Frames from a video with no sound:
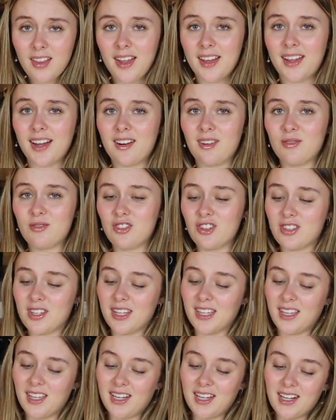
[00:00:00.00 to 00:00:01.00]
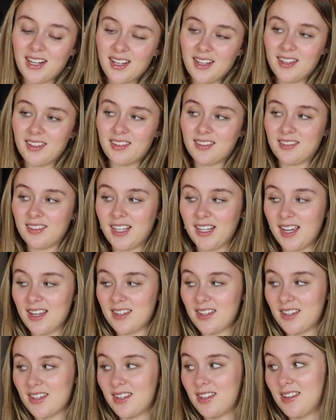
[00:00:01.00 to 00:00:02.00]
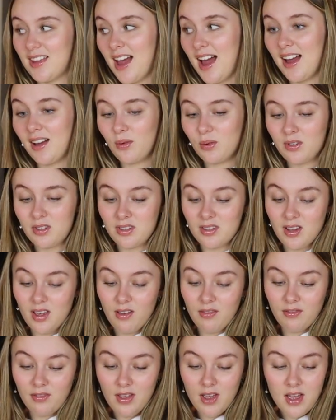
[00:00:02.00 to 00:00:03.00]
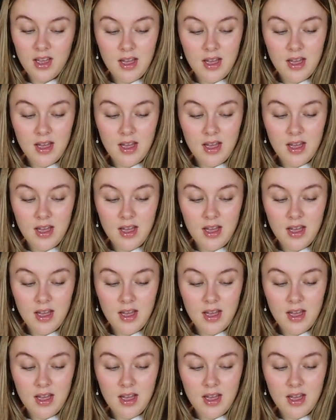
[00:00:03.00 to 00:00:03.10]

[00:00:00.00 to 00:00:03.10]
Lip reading: Like I don't just like eat it like as a snack with stuff,